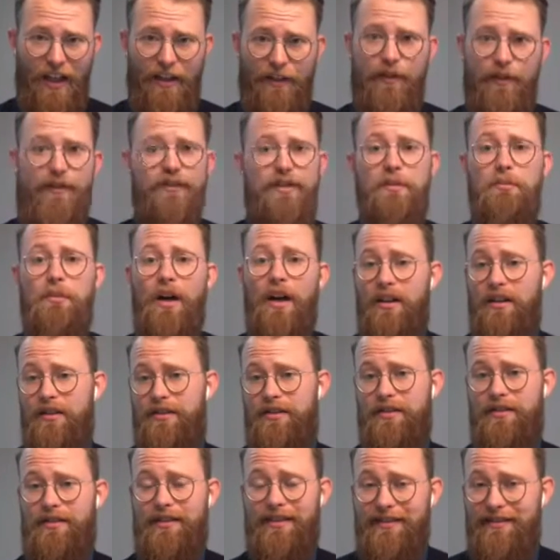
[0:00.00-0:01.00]

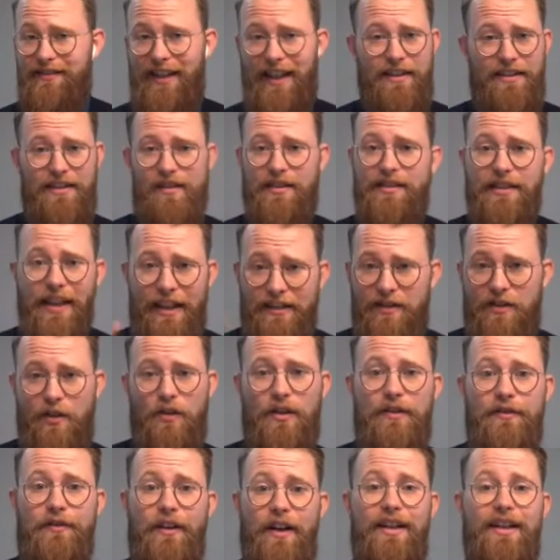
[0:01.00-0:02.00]
$50. That's
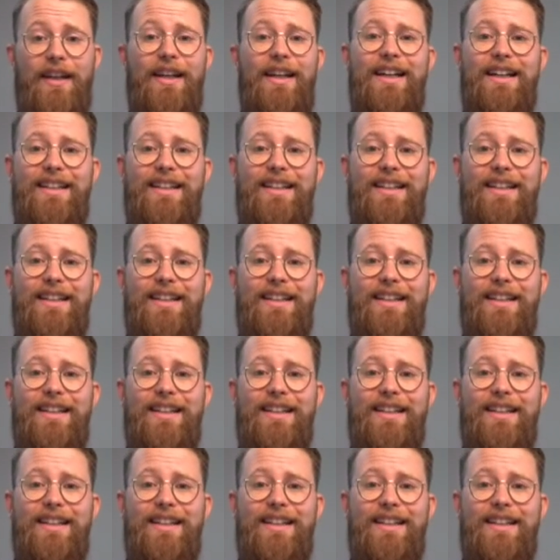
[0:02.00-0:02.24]
totally fine.